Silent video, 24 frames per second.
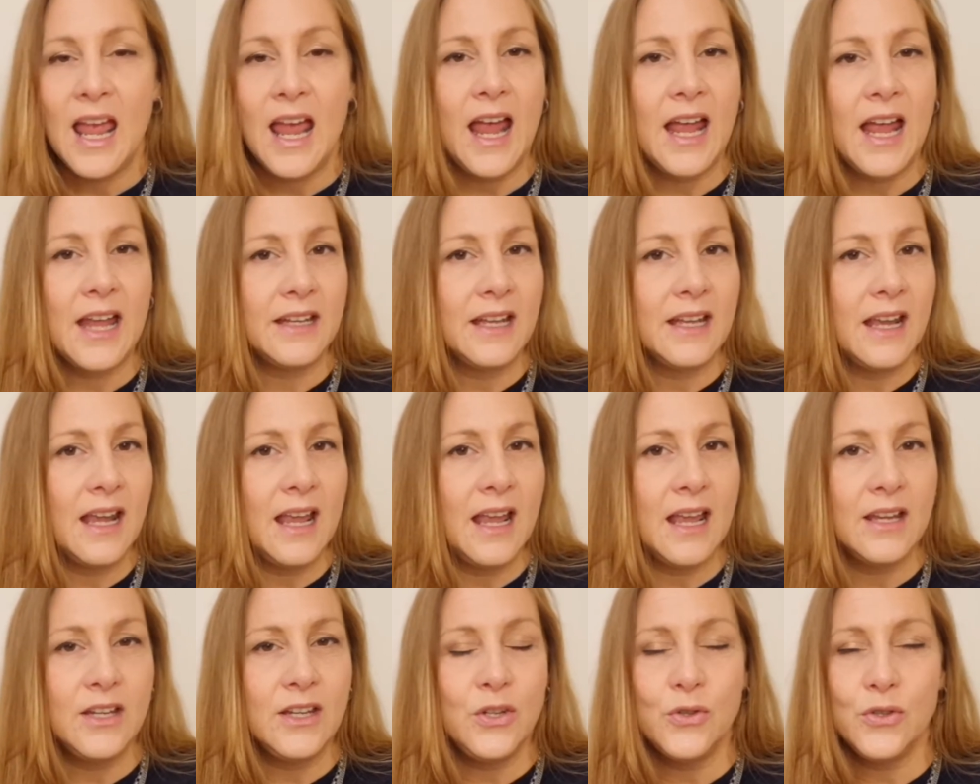and
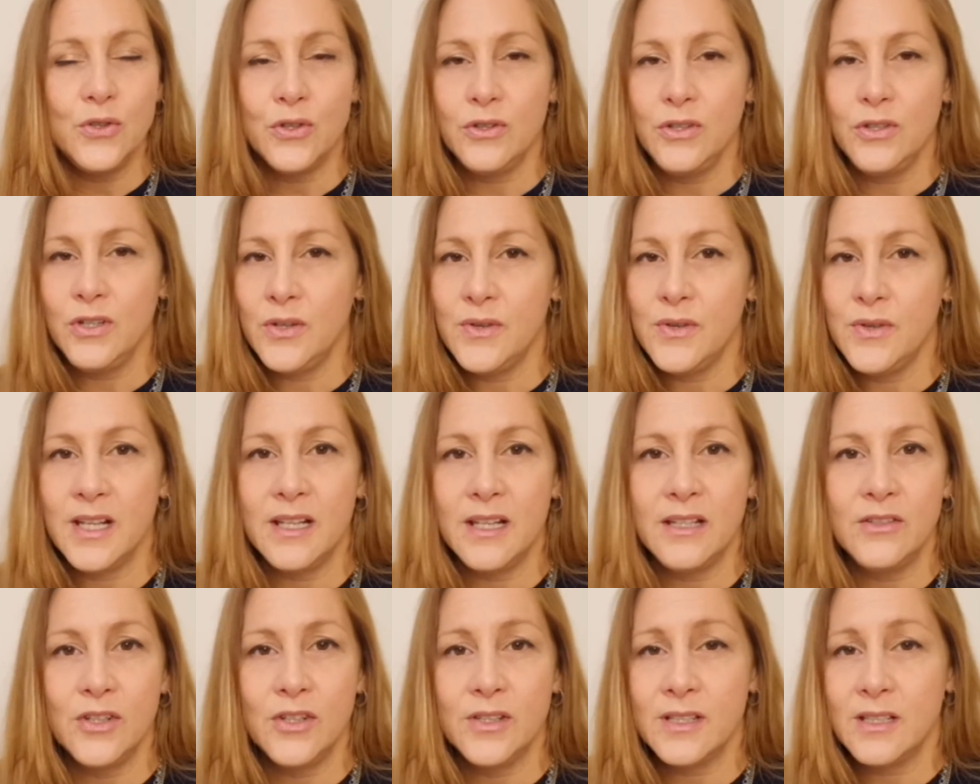you should use
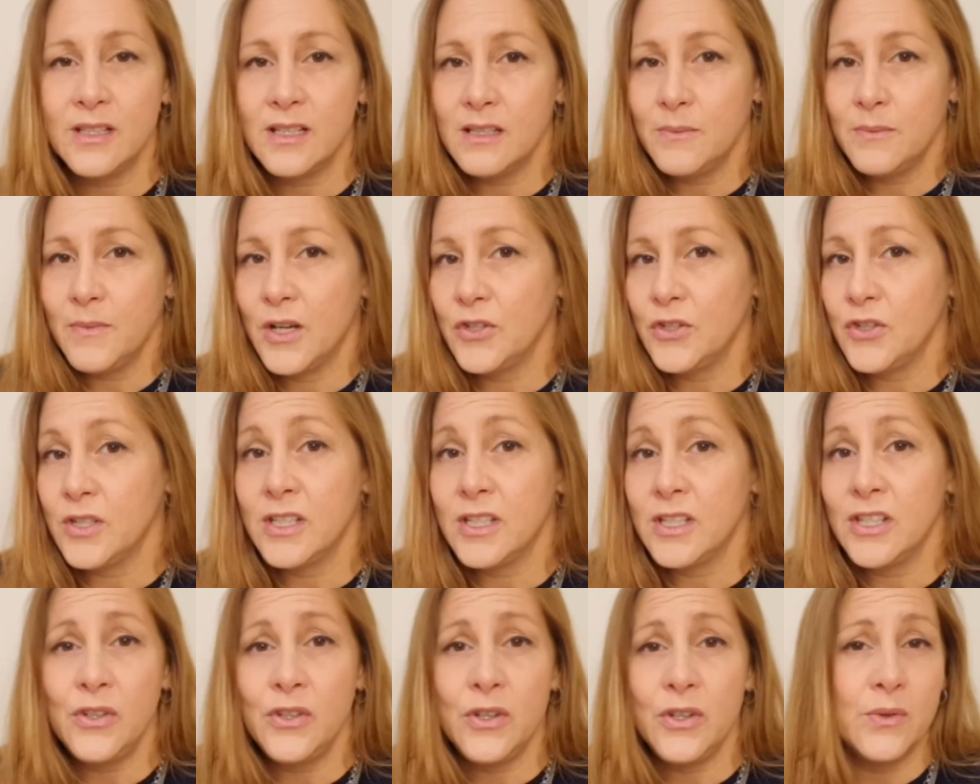it just as much
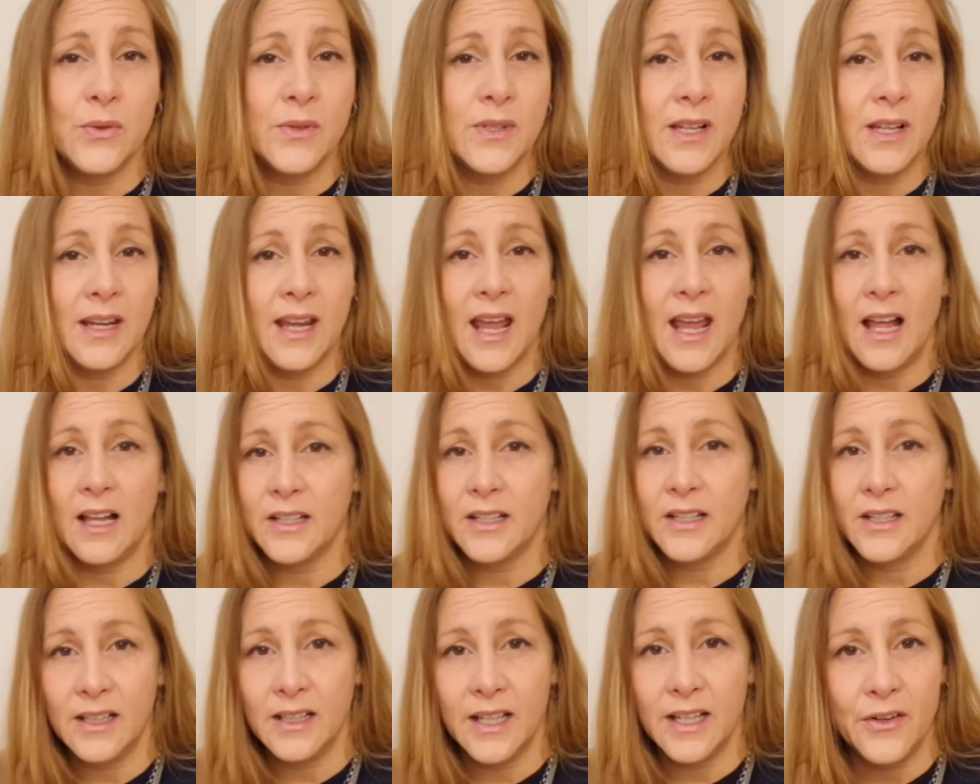as you use a
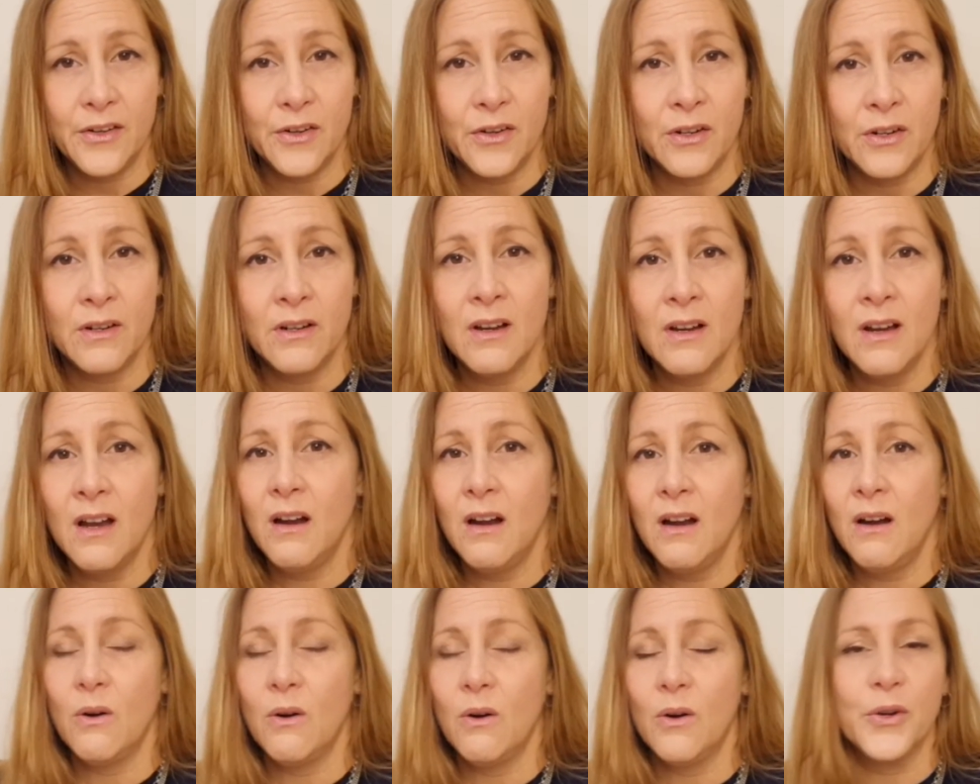calculator
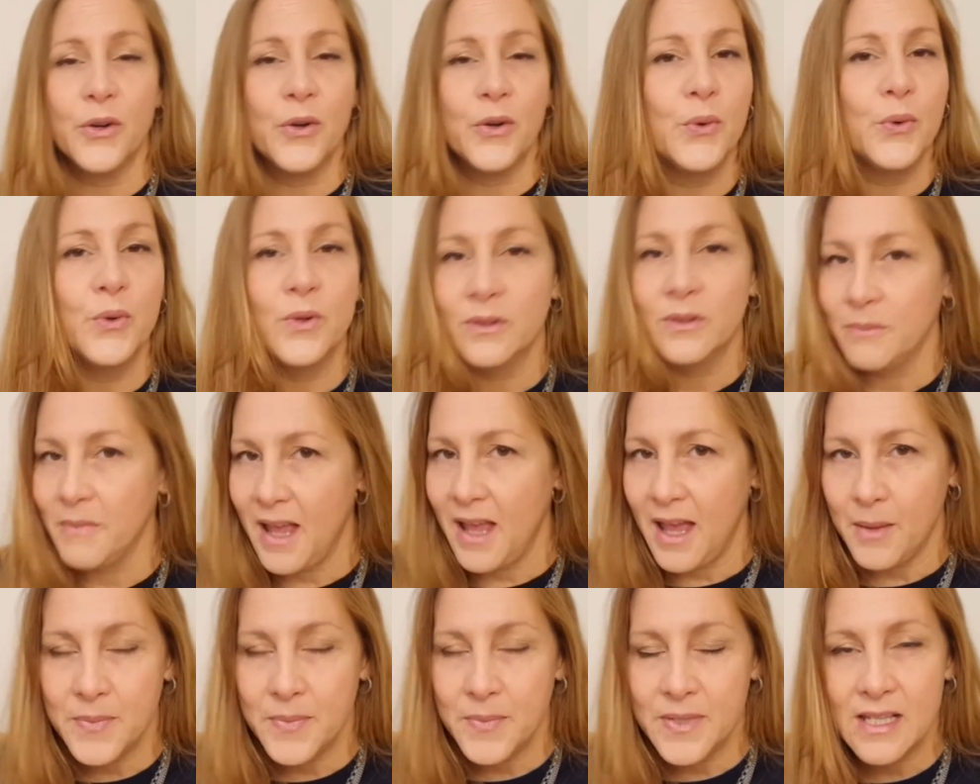or Google
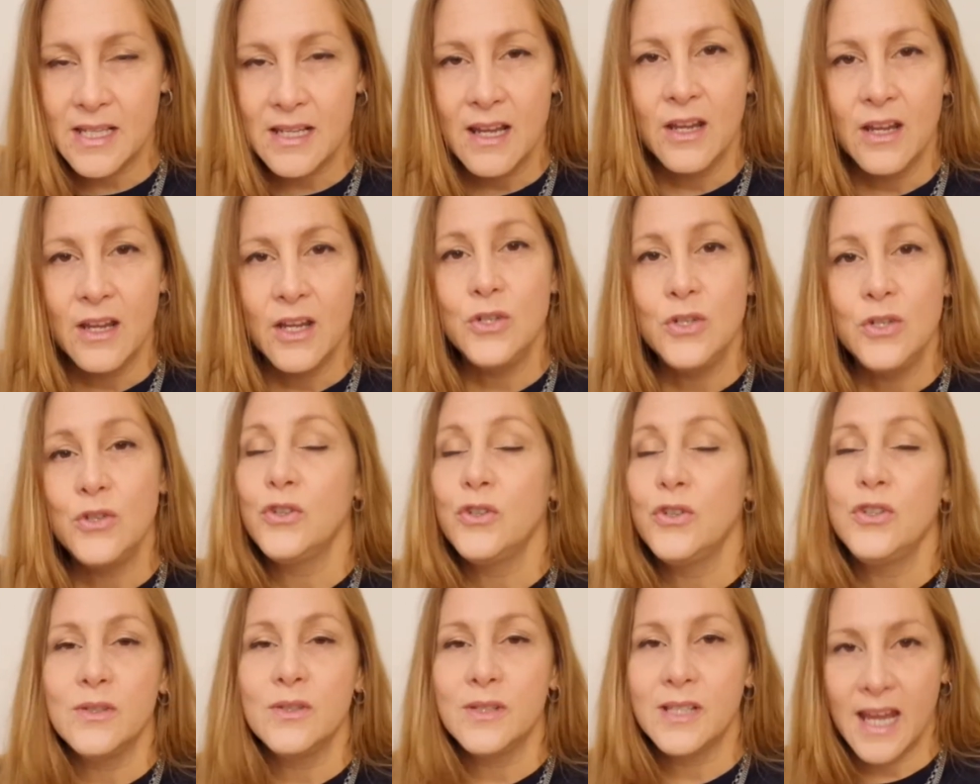Maps. You
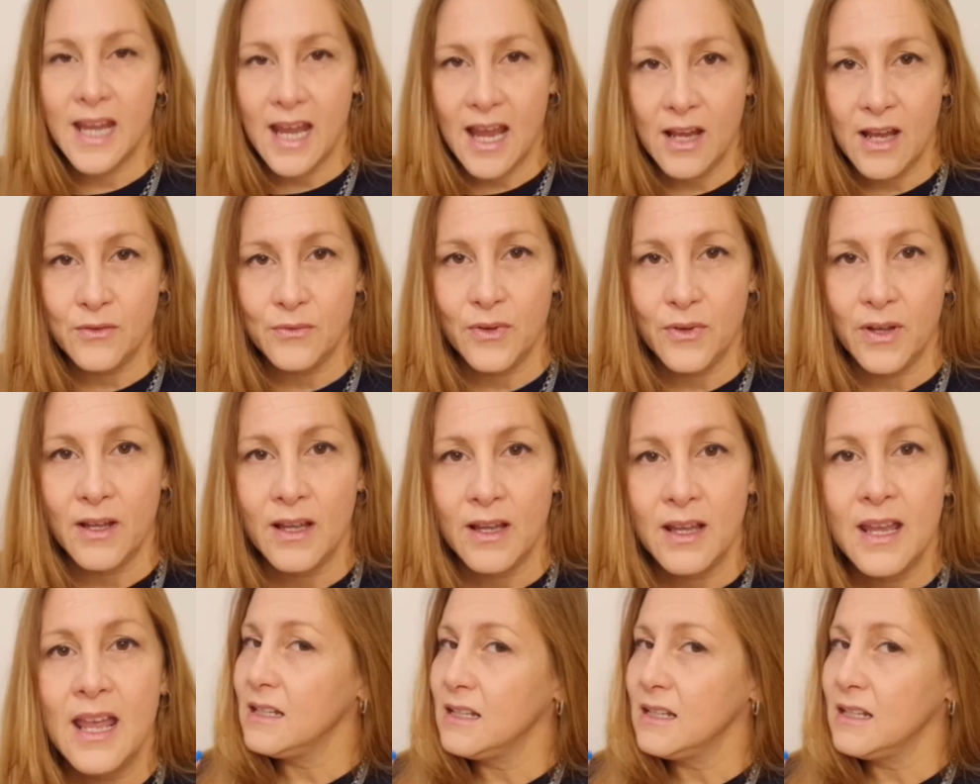should use Canva.